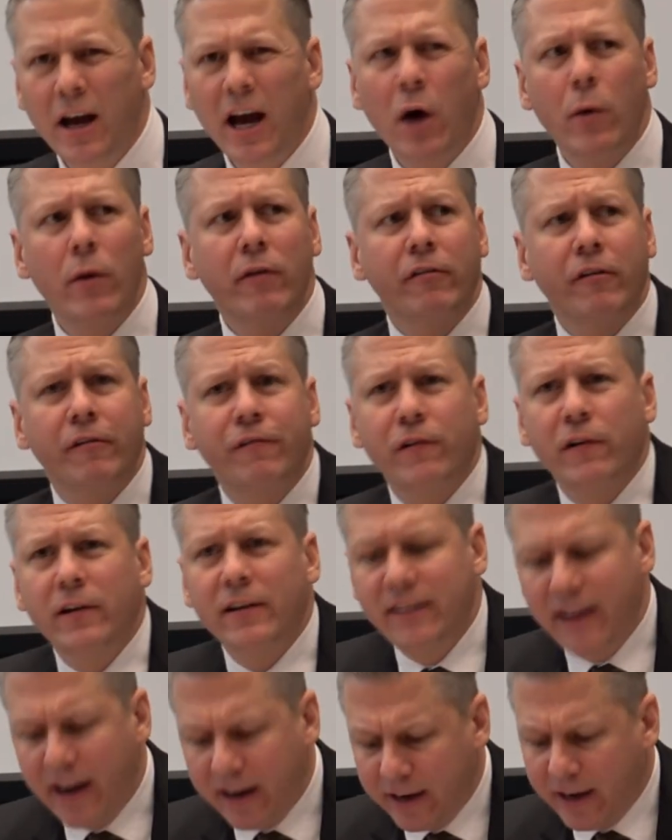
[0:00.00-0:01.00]
However, for
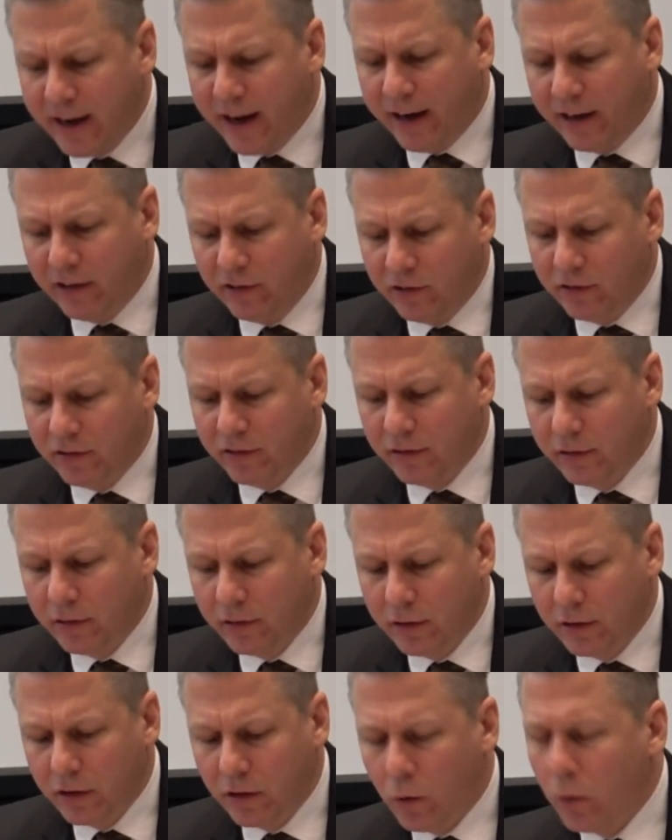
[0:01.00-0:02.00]
decades,
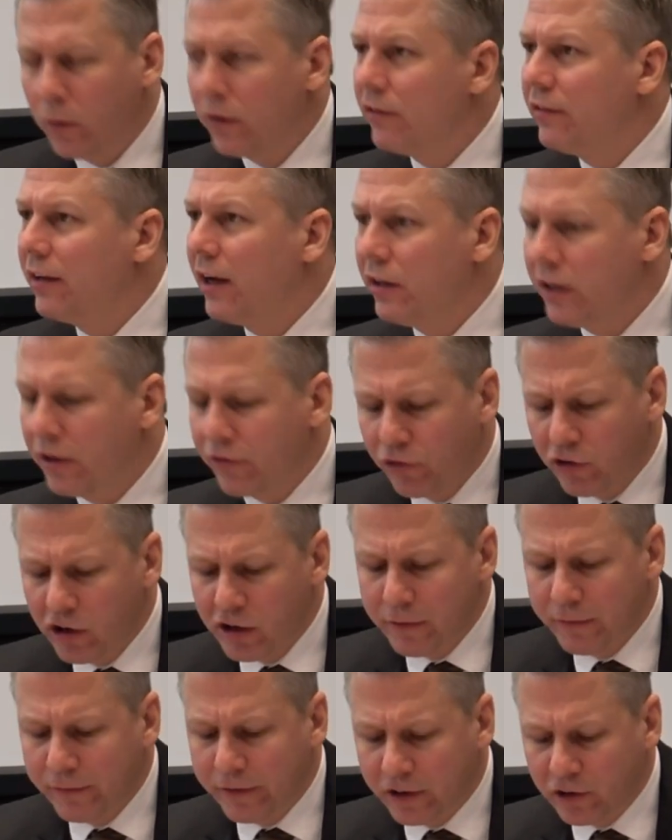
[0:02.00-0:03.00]
the court has held that
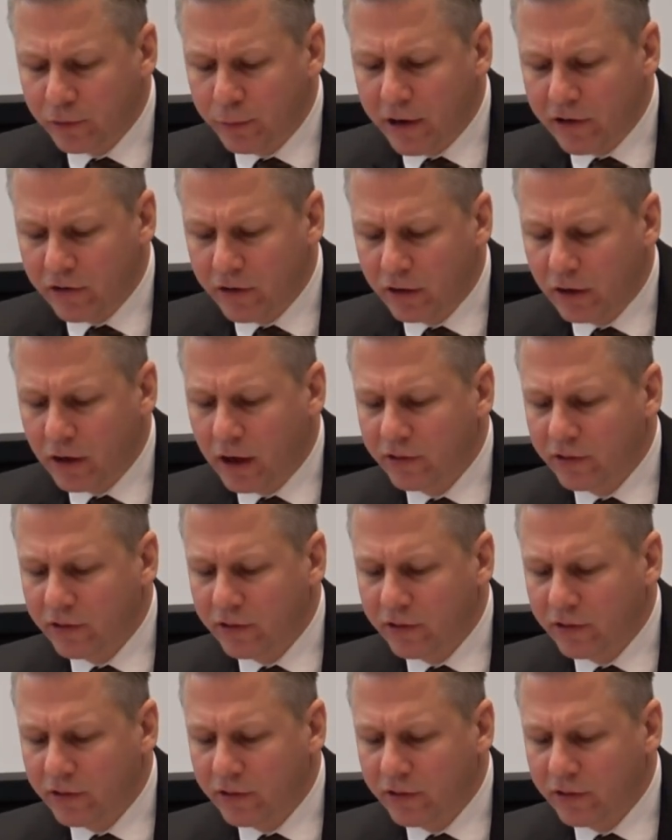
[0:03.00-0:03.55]
freedom of expression